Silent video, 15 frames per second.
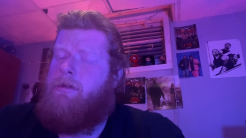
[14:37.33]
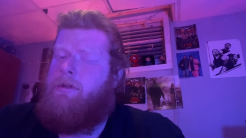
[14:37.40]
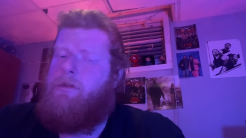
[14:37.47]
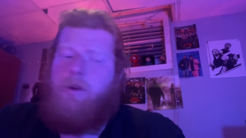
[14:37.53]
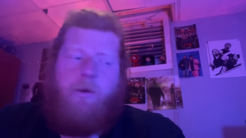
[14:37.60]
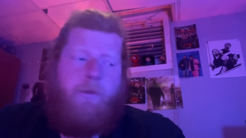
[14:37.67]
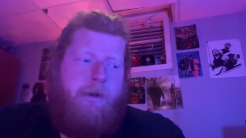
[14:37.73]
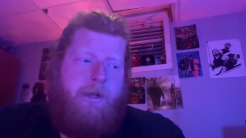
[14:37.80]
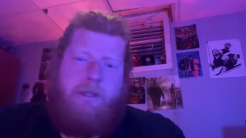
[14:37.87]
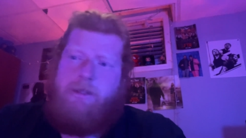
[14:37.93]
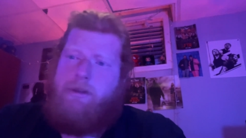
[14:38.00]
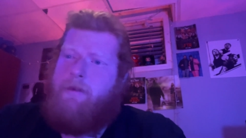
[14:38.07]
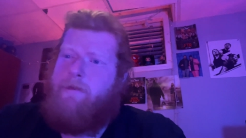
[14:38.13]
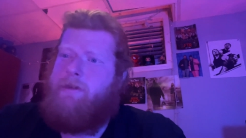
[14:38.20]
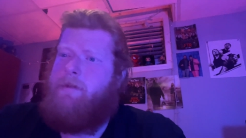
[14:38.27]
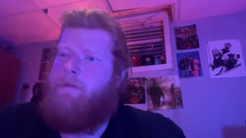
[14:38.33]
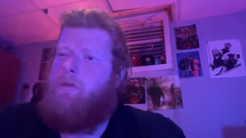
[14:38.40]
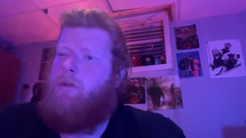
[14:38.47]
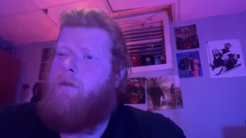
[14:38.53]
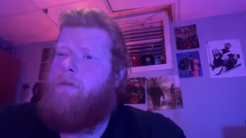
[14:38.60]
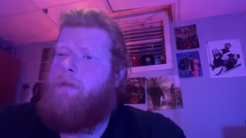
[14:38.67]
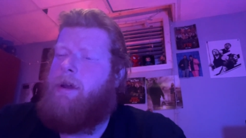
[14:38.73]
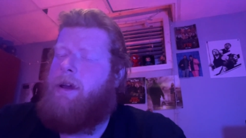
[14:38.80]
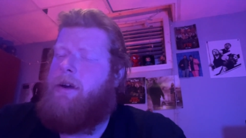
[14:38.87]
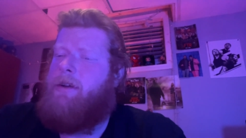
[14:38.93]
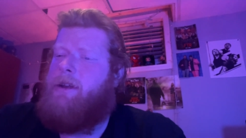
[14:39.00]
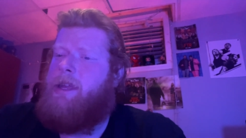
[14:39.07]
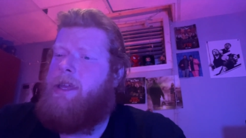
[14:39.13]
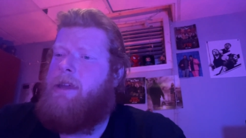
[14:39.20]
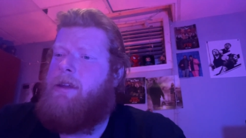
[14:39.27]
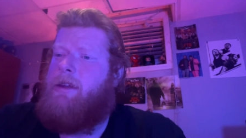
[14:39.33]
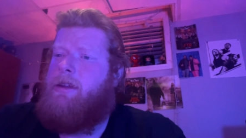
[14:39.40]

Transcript: Don't we deserve some normality?